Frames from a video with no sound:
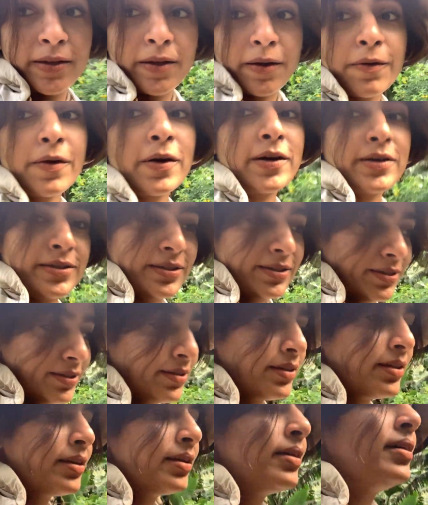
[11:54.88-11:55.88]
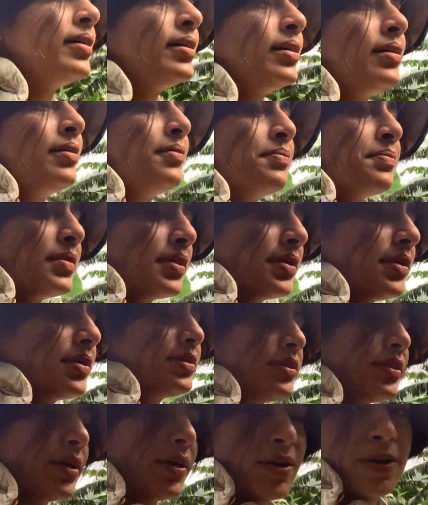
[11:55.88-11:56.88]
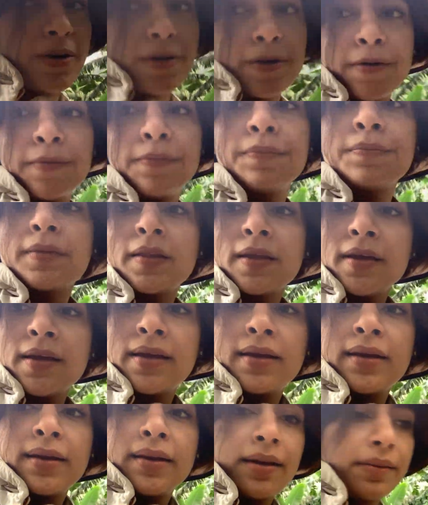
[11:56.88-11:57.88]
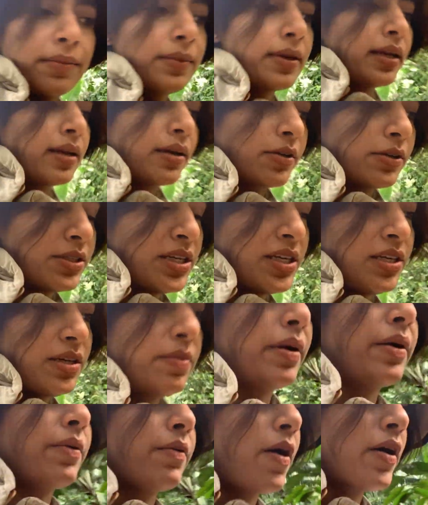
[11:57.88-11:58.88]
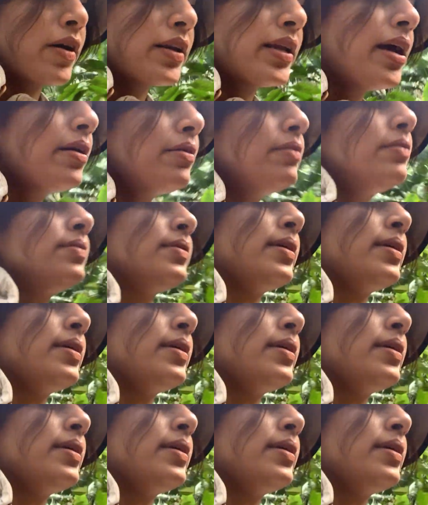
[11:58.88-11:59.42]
the worst so I'm gonna continue my walk now